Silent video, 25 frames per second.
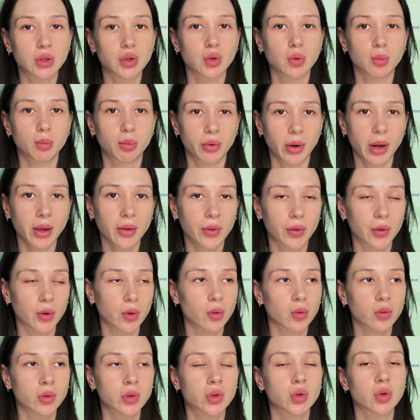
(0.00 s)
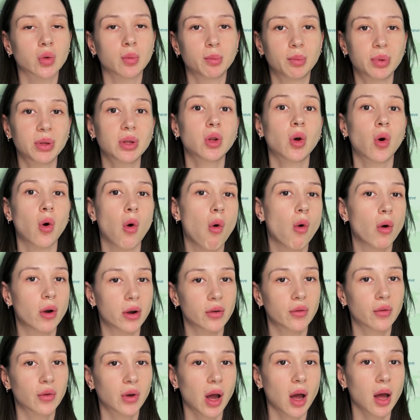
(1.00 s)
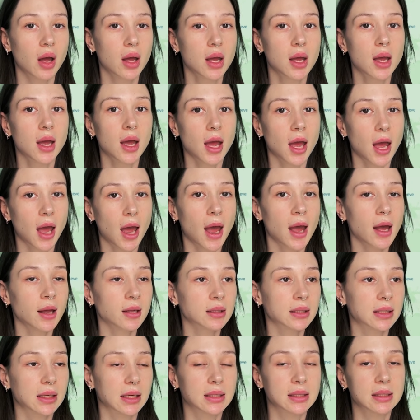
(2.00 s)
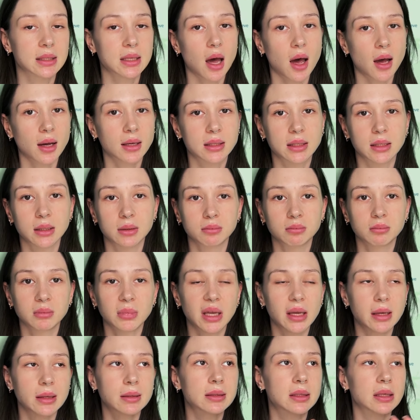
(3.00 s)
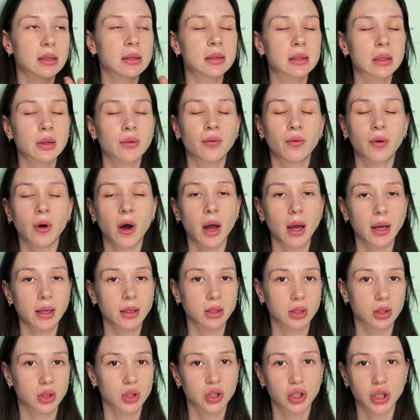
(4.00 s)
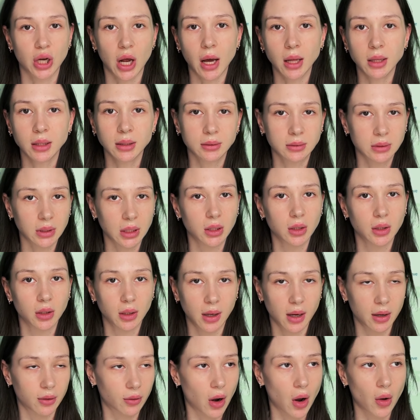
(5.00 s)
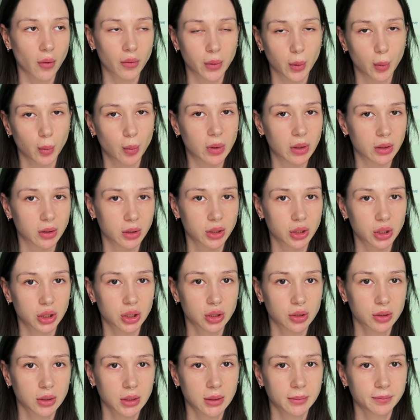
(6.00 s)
to break through to Bilohorivka and conducting intensified shelling around the village.